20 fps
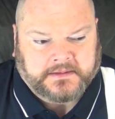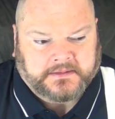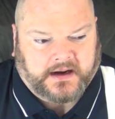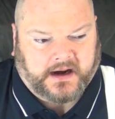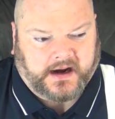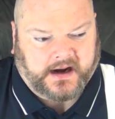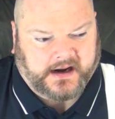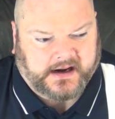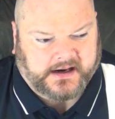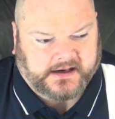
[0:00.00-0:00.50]

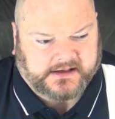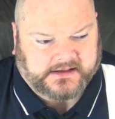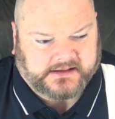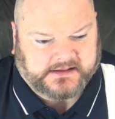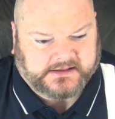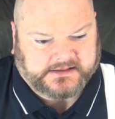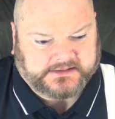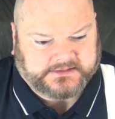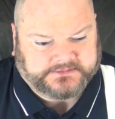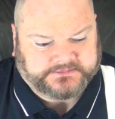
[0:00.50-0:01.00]

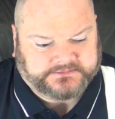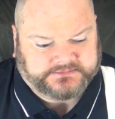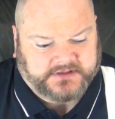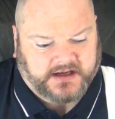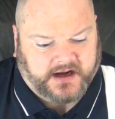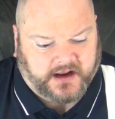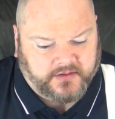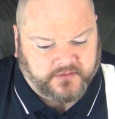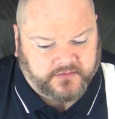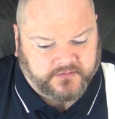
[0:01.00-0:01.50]
uh, you
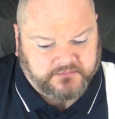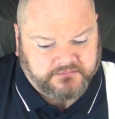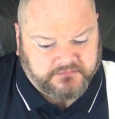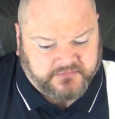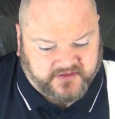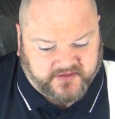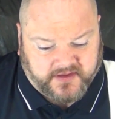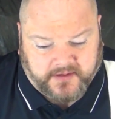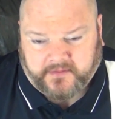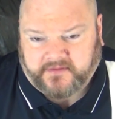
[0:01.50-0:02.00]
know,
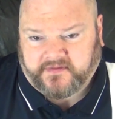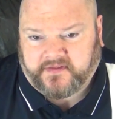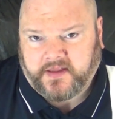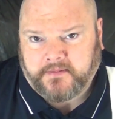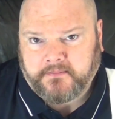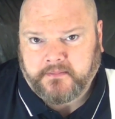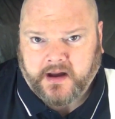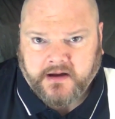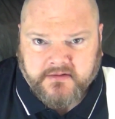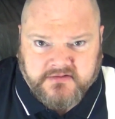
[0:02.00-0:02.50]
for the for
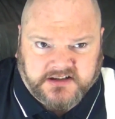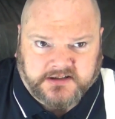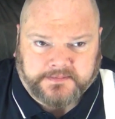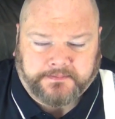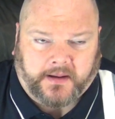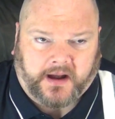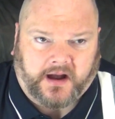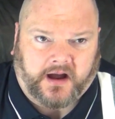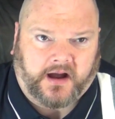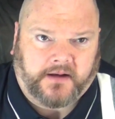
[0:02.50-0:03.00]
the most
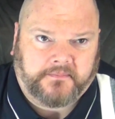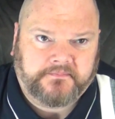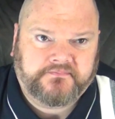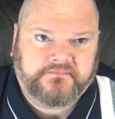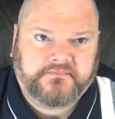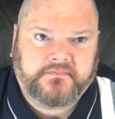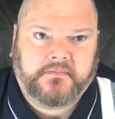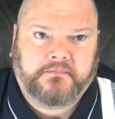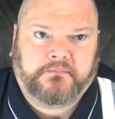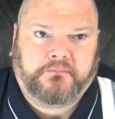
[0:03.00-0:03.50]
part,
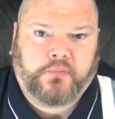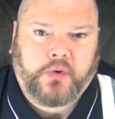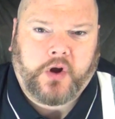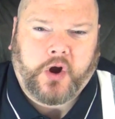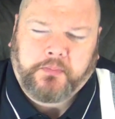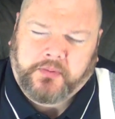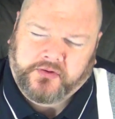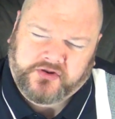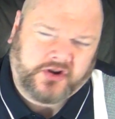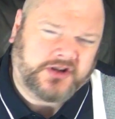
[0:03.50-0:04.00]

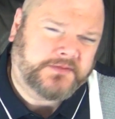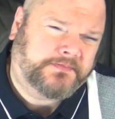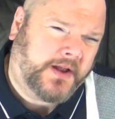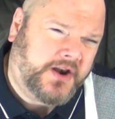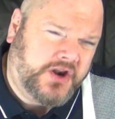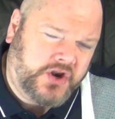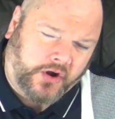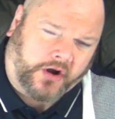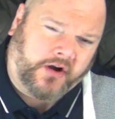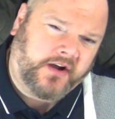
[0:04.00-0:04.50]
well-produced,
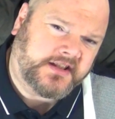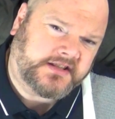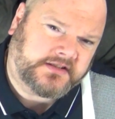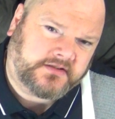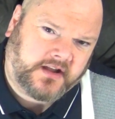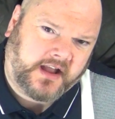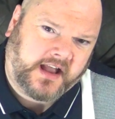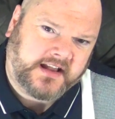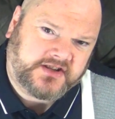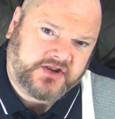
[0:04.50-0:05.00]
but not as
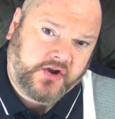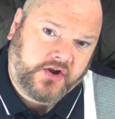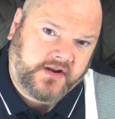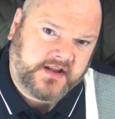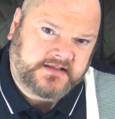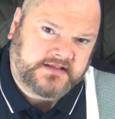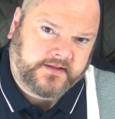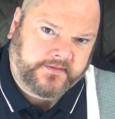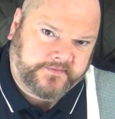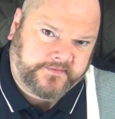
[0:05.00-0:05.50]
as good
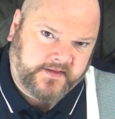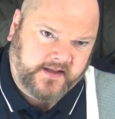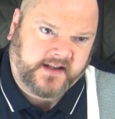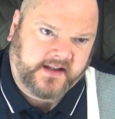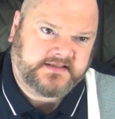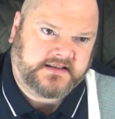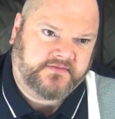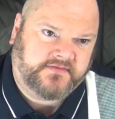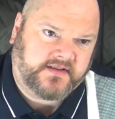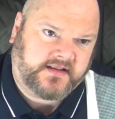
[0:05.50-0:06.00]
as the
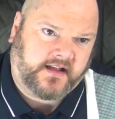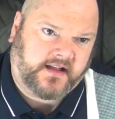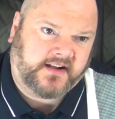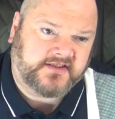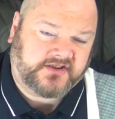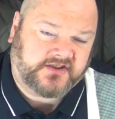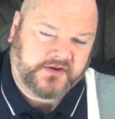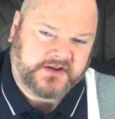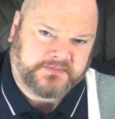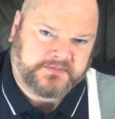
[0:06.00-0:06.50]
first in
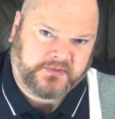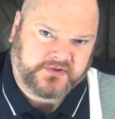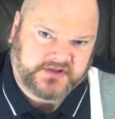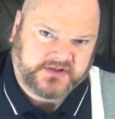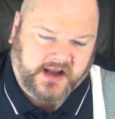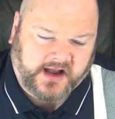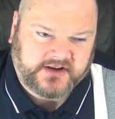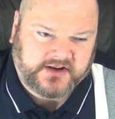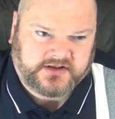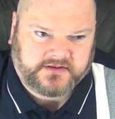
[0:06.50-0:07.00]
regards to its
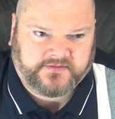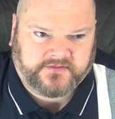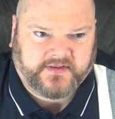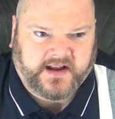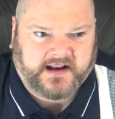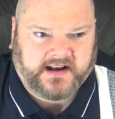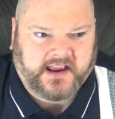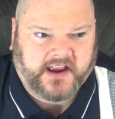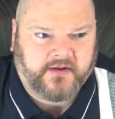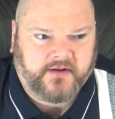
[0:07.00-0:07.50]
production
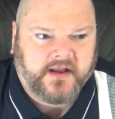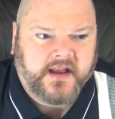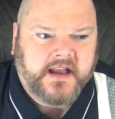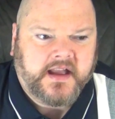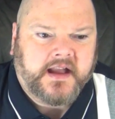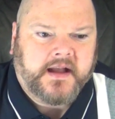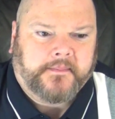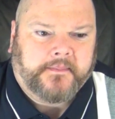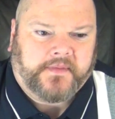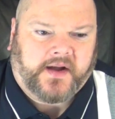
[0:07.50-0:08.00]
value.
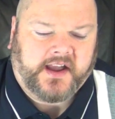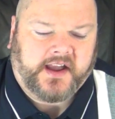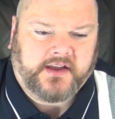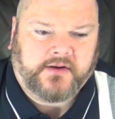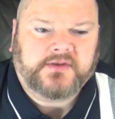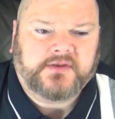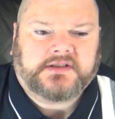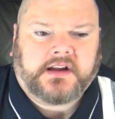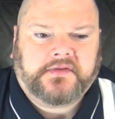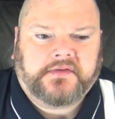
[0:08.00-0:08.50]
I
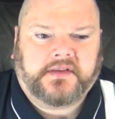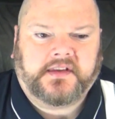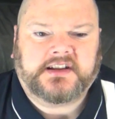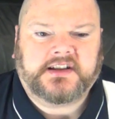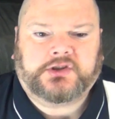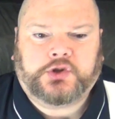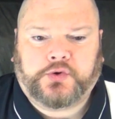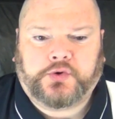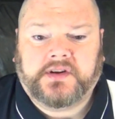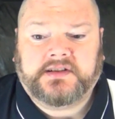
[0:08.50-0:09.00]
also think the
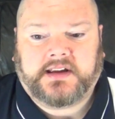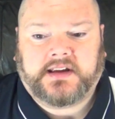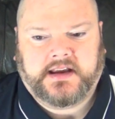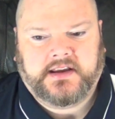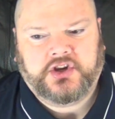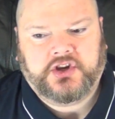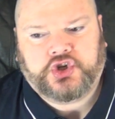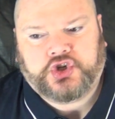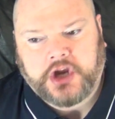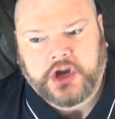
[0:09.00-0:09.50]
stories
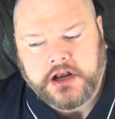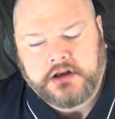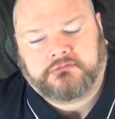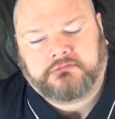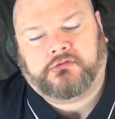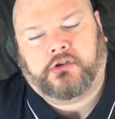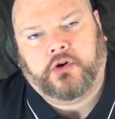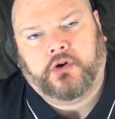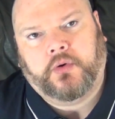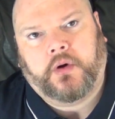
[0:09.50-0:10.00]
in
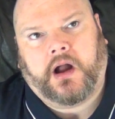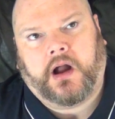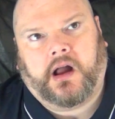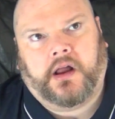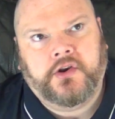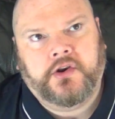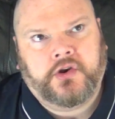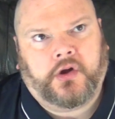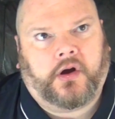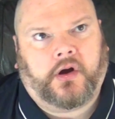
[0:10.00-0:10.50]
general
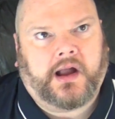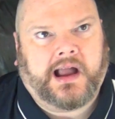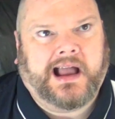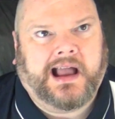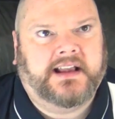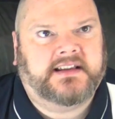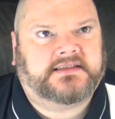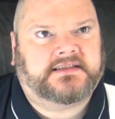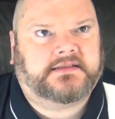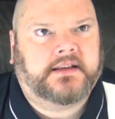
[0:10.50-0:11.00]
are not
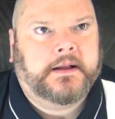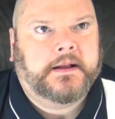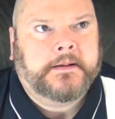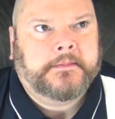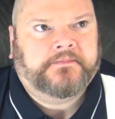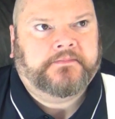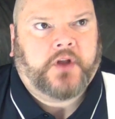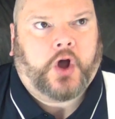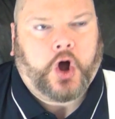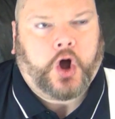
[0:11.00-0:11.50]
as
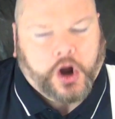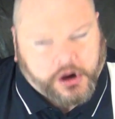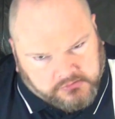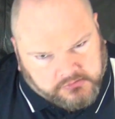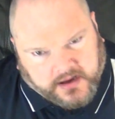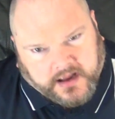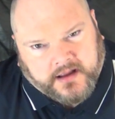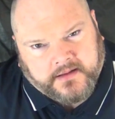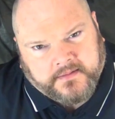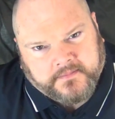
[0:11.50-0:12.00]

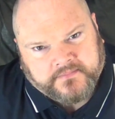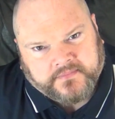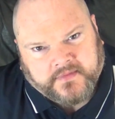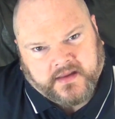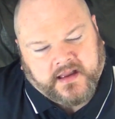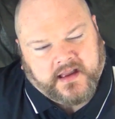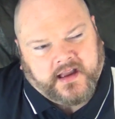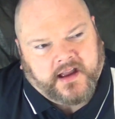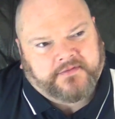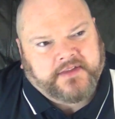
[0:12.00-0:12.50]
horror,
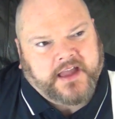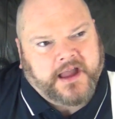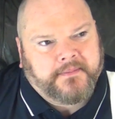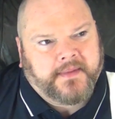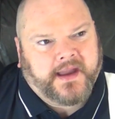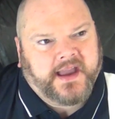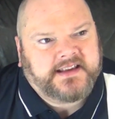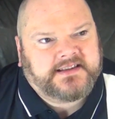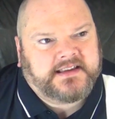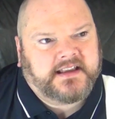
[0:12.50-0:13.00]
if that
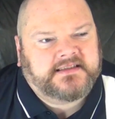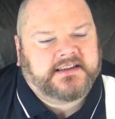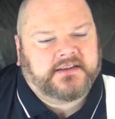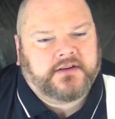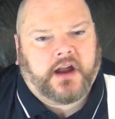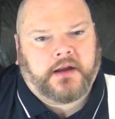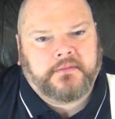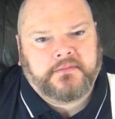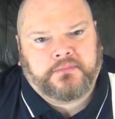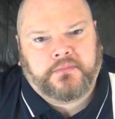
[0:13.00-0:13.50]
makes sense. They're
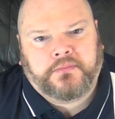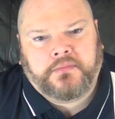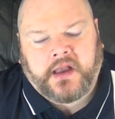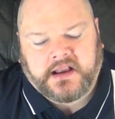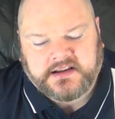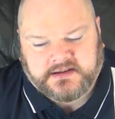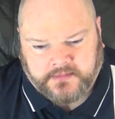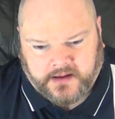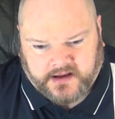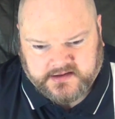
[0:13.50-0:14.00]
not
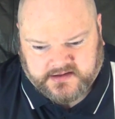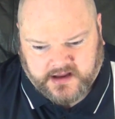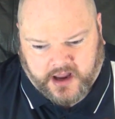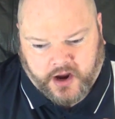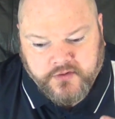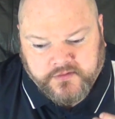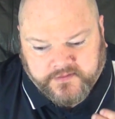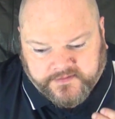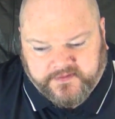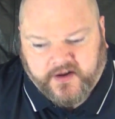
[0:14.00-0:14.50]
as, as
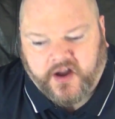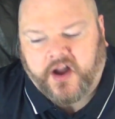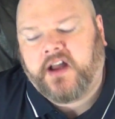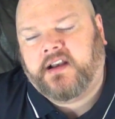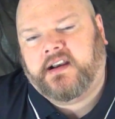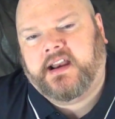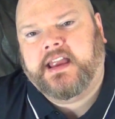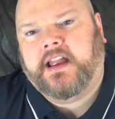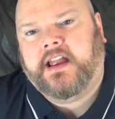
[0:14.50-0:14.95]
overtly